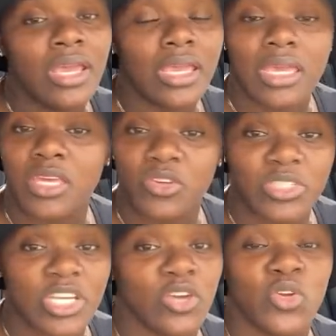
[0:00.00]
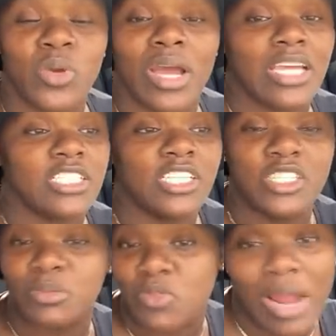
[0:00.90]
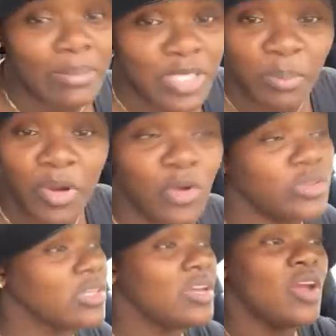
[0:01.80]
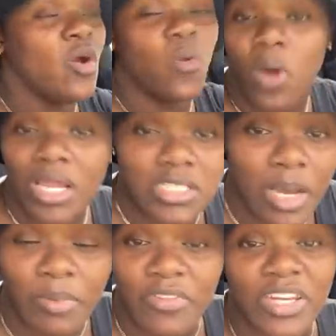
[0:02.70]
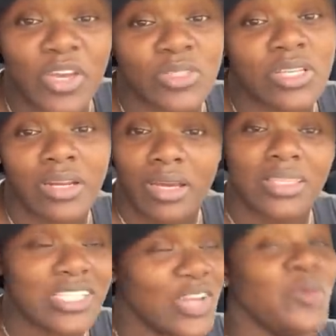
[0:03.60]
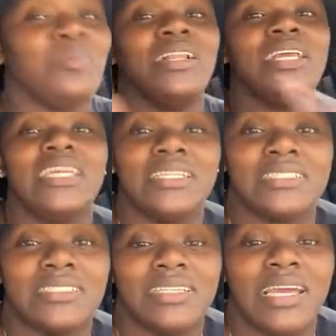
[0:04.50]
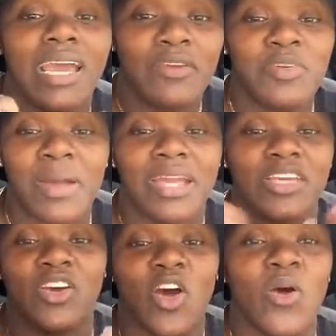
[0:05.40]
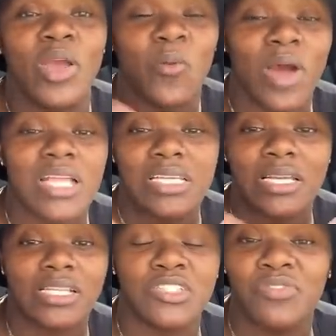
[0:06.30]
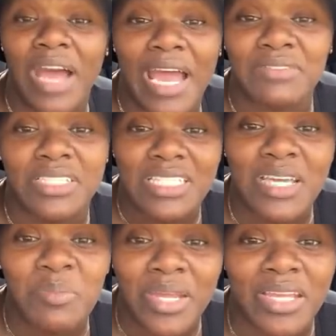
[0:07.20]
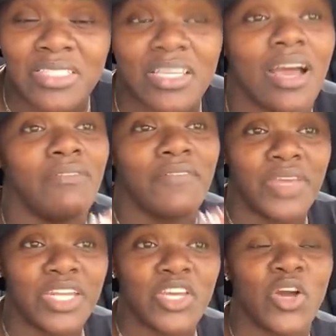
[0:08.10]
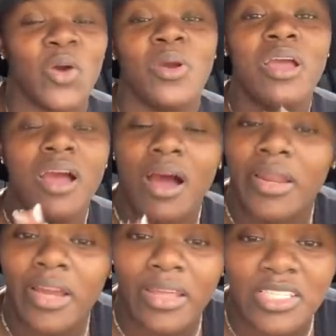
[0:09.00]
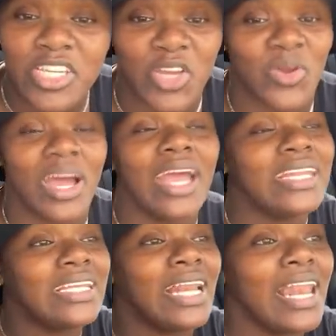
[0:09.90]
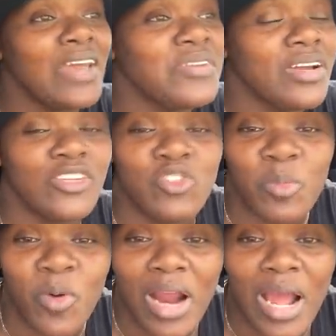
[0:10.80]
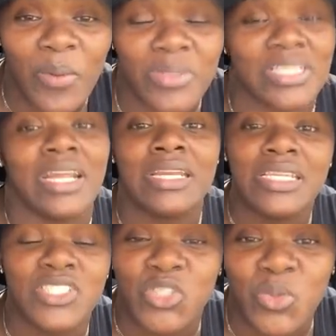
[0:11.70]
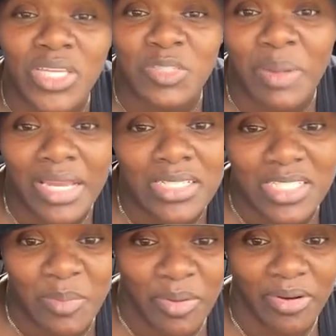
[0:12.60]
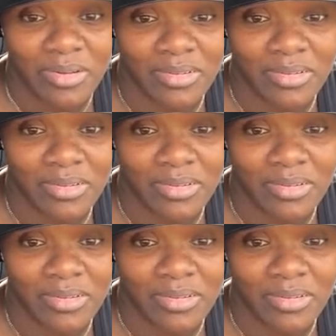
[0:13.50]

Either channel, you guys, just subscribe to both. Watch a couple videos on the other channel, please. Everybody, go and watch at least 5 to 10 minutes of a video on the other channel. I need 1,100 more hours, and I need to do this by December.